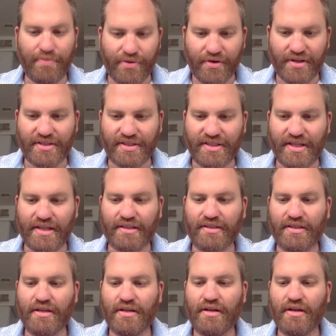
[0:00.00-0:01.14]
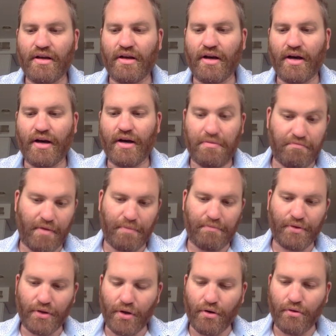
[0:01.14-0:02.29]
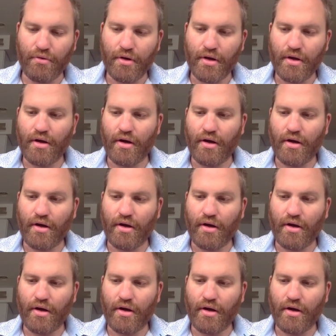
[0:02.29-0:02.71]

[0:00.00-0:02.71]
36 uh, and, and below,